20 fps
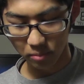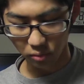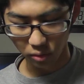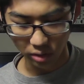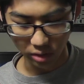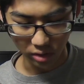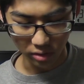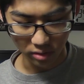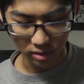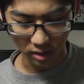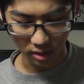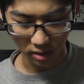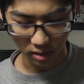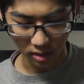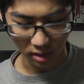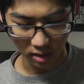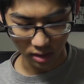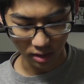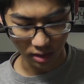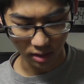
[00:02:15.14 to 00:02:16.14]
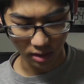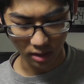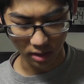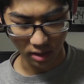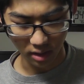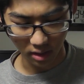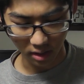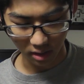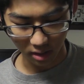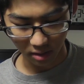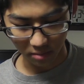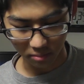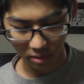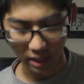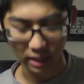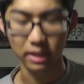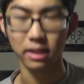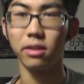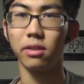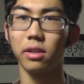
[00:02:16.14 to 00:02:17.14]
We're using the
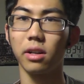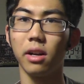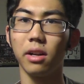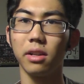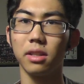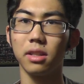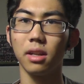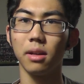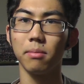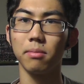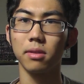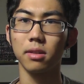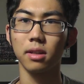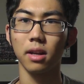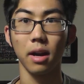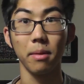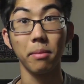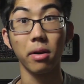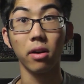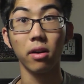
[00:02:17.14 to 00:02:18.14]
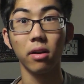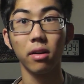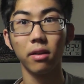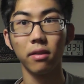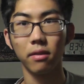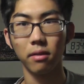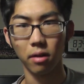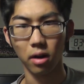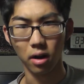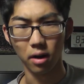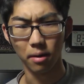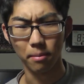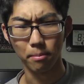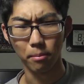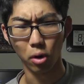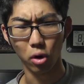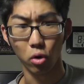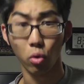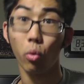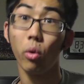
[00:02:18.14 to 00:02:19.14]
Blacktown Concepts Chimera
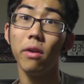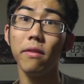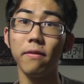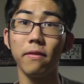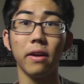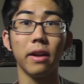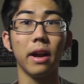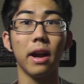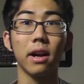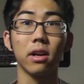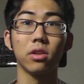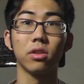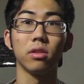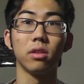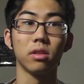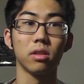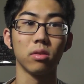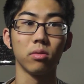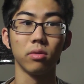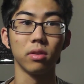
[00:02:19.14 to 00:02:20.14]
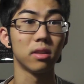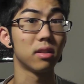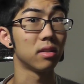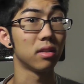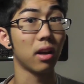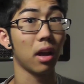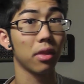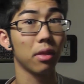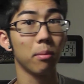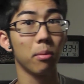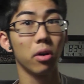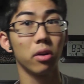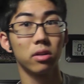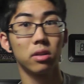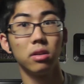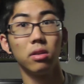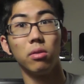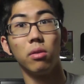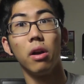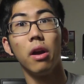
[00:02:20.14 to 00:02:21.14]
Mark 1 FET, actually. So this is not the Mark
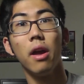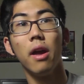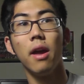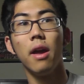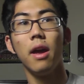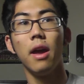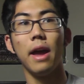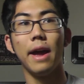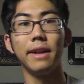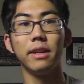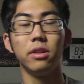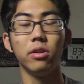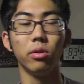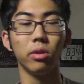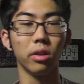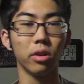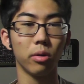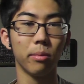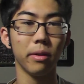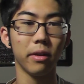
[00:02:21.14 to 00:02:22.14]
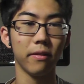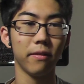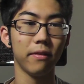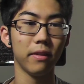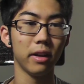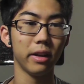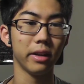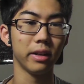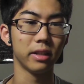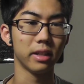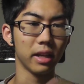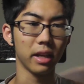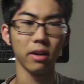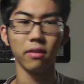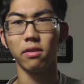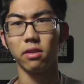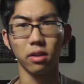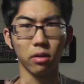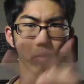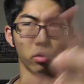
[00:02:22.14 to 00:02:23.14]
2. Had to do a little bit of fitting to get
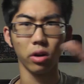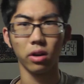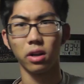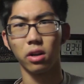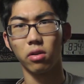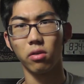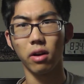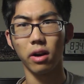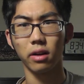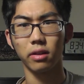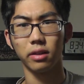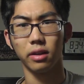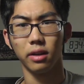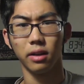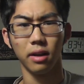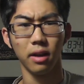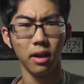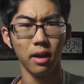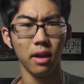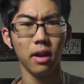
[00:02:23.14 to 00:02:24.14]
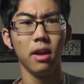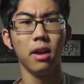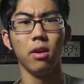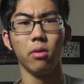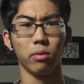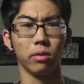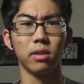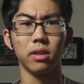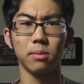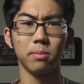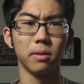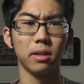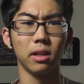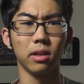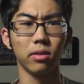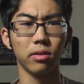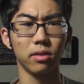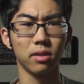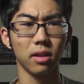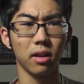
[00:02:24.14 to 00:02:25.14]
everything working correctly with this
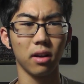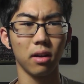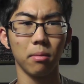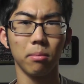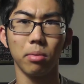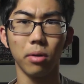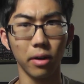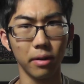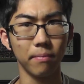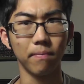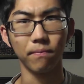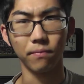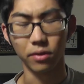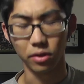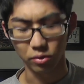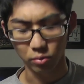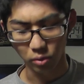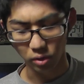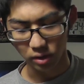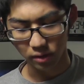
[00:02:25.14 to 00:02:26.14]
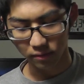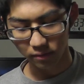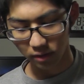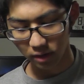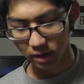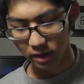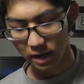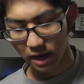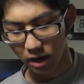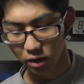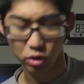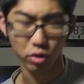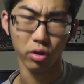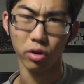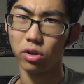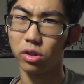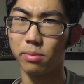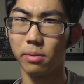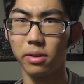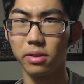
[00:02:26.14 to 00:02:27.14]
particular setup, but it's working fine now.
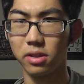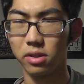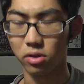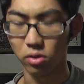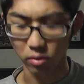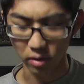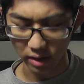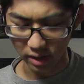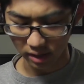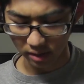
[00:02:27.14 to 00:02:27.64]
Trigger response is great.